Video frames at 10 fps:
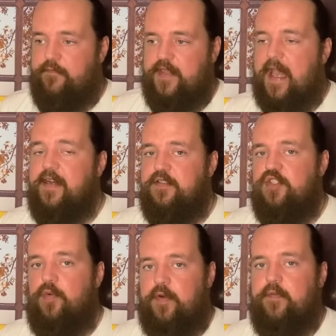That
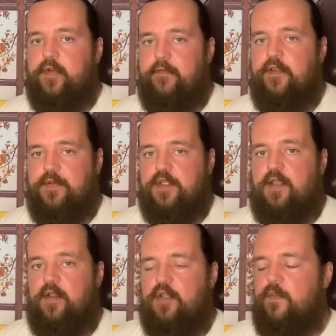intuitively feels
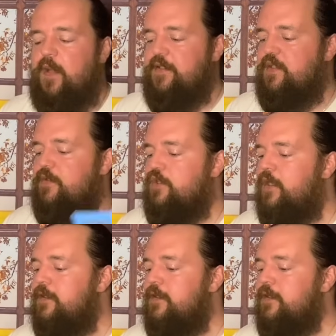like a good message.